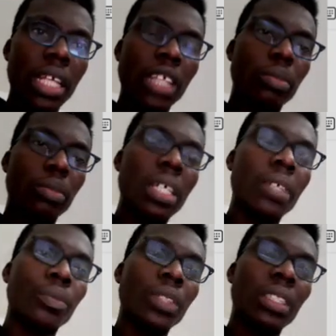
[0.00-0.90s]
That should
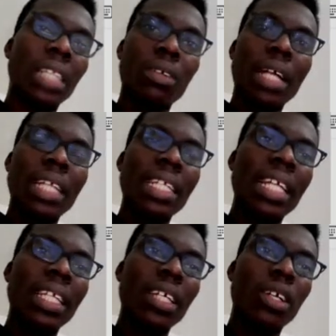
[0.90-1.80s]
be circular
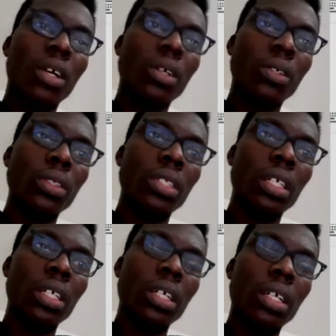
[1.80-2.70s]
DNA called
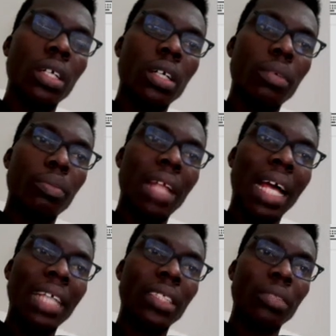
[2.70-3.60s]

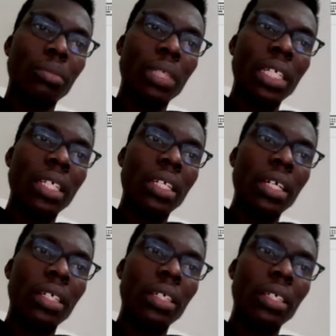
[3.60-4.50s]

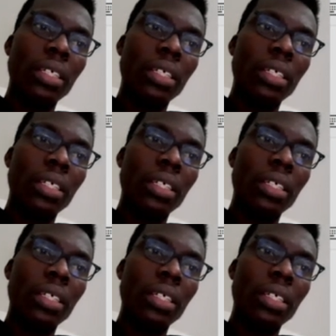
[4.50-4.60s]
plasmid,